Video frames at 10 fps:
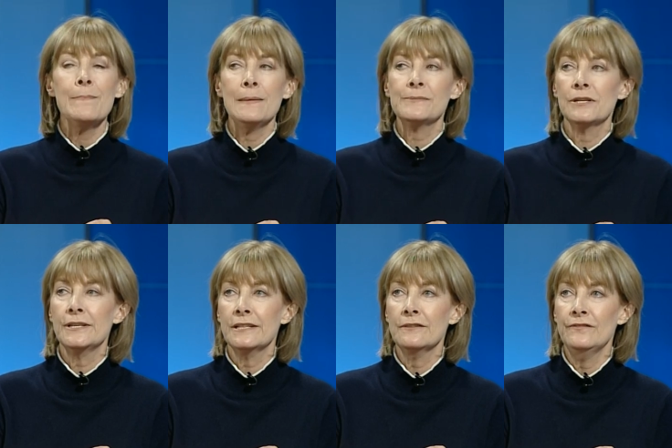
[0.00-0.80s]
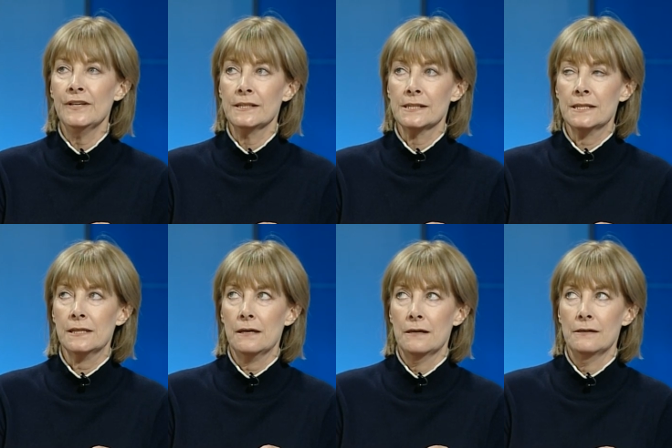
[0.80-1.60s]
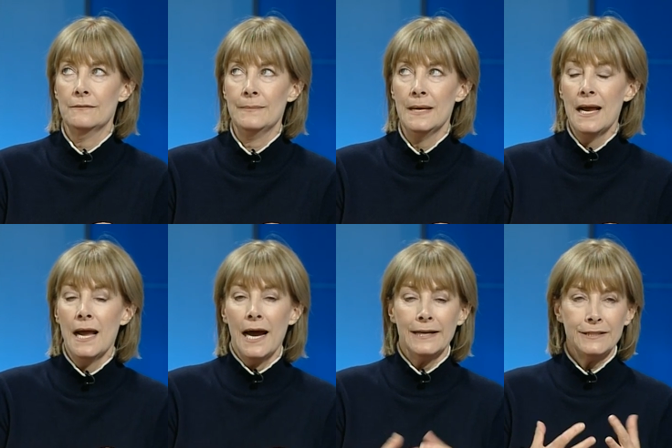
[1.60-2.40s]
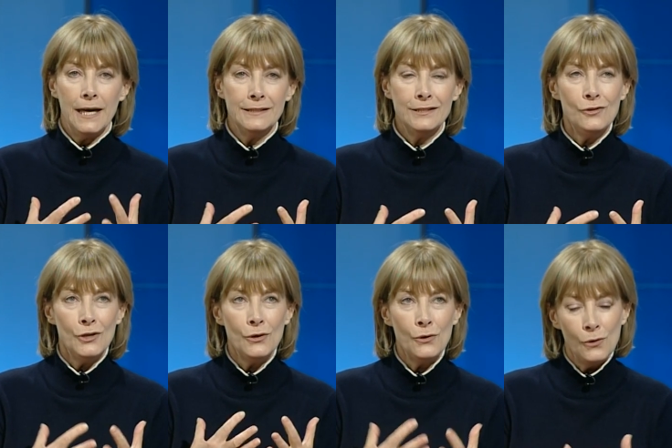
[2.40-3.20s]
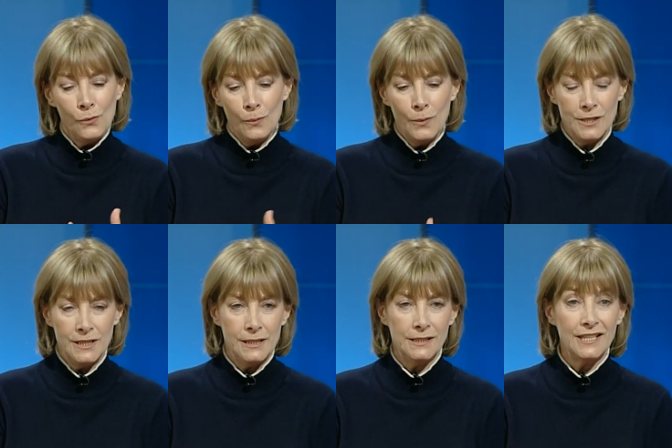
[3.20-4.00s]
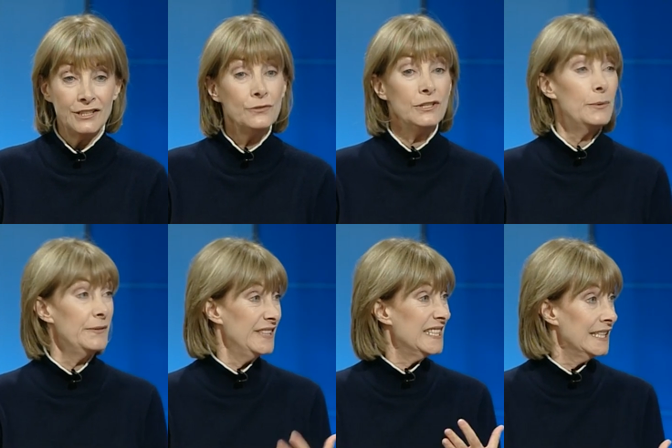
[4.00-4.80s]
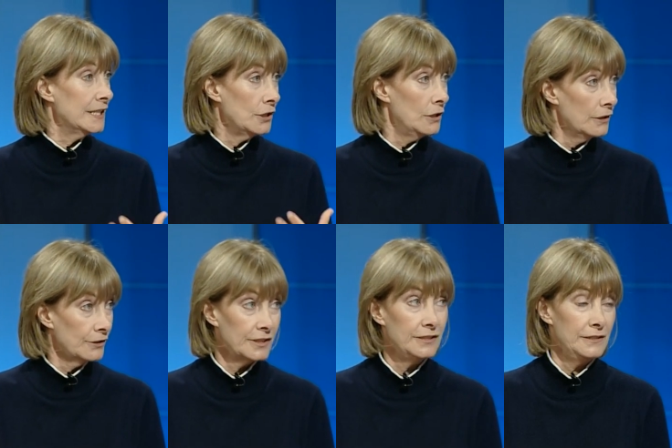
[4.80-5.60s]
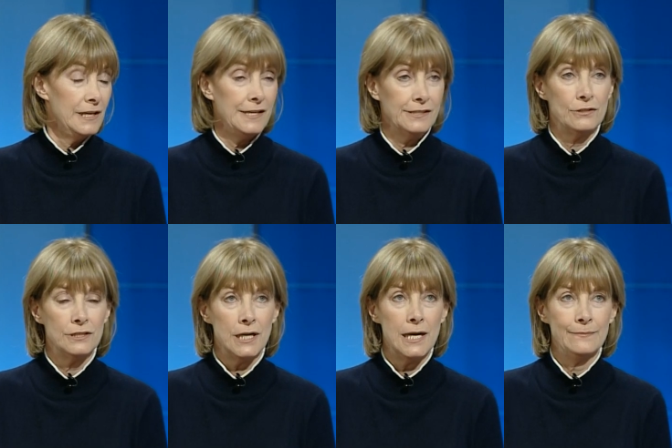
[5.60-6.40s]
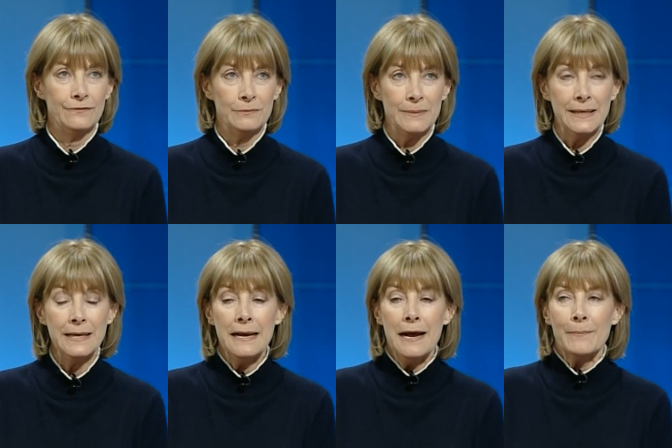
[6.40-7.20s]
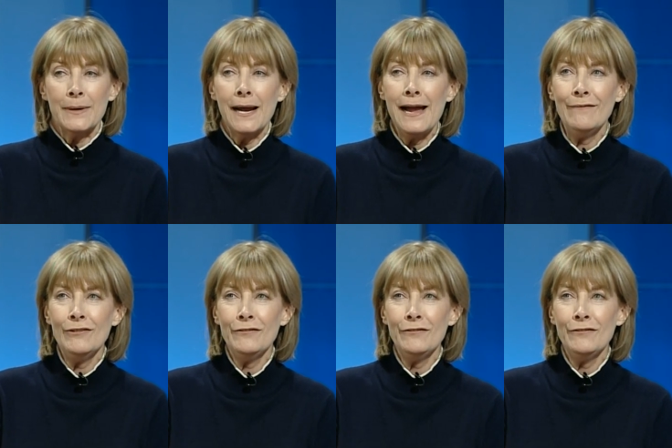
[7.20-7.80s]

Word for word: absolutely convinced. I don't know who or what it is. I don't know if it is God, because I don't know how he's got time for me. But I have a